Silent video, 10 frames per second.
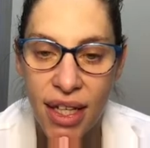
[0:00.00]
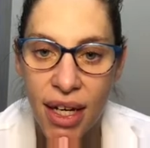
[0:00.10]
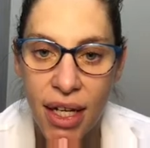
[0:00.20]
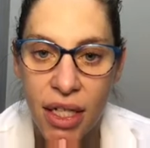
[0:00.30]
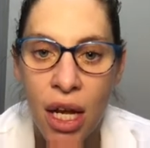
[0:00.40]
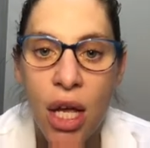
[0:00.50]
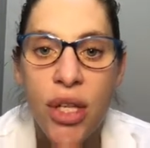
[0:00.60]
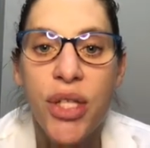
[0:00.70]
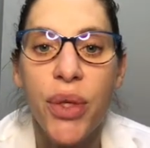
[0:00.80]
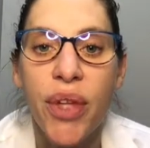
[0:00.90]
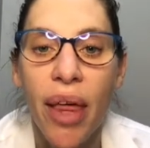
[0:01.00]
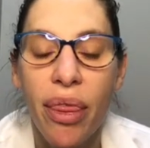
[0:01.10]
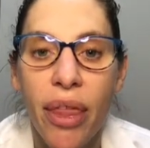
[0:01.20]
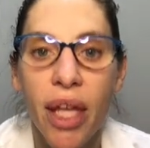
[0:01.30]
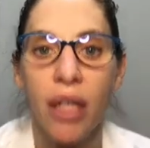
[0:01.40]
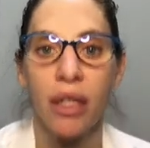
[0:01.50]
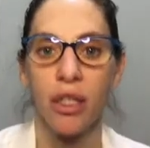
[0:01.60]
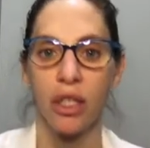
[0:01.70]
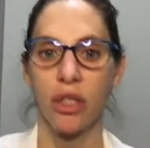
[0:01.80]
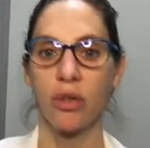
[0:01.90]
that so that then
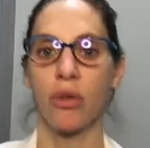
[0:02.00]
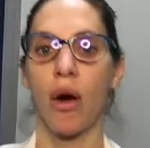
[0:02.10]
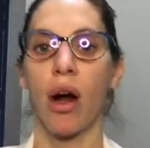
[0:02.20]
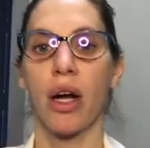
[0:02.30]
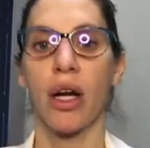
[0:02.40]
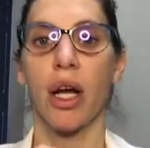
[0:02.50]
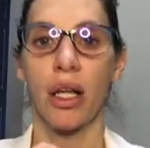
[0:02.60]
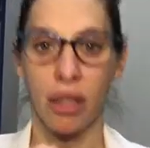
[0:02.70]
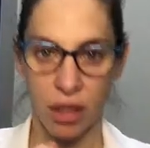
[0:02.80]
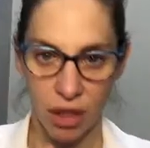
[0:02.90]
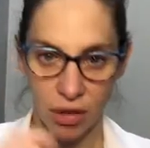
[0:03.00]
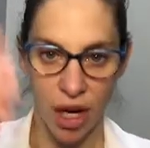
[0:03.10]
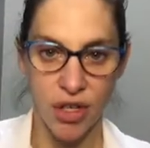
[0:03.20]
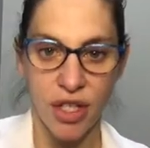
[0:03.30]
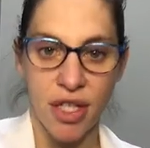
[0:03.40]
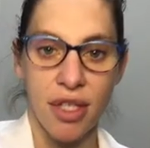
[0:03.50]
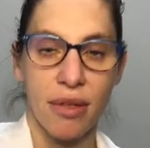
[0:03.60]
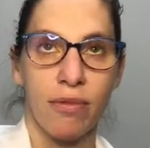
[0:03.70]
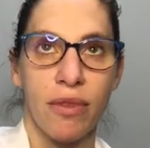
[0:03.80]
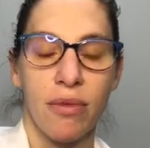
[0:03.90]
you are not, gosh, this
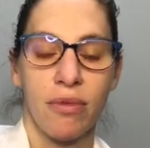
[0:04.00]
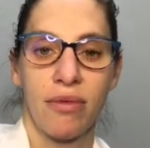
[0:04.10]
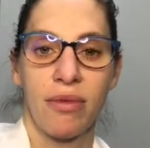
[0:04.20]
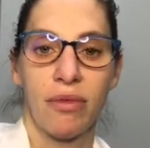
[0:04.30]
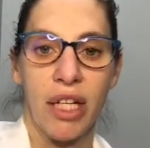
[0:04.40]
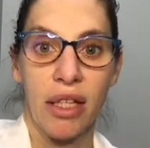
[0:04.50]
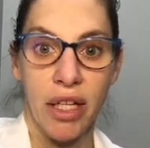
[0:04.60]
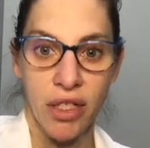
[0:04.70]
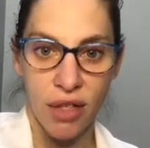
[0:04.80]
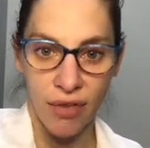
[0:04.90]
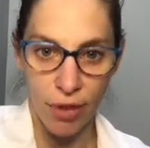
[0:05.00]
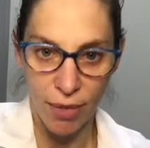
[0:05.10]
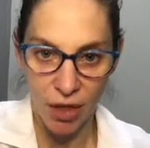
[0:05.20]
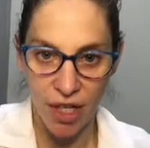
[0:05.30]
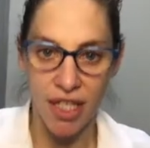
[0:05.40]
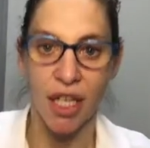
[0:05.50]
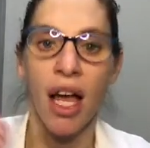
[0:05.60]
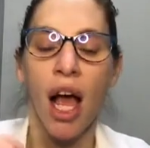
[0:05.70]
ring light's driving me crazy.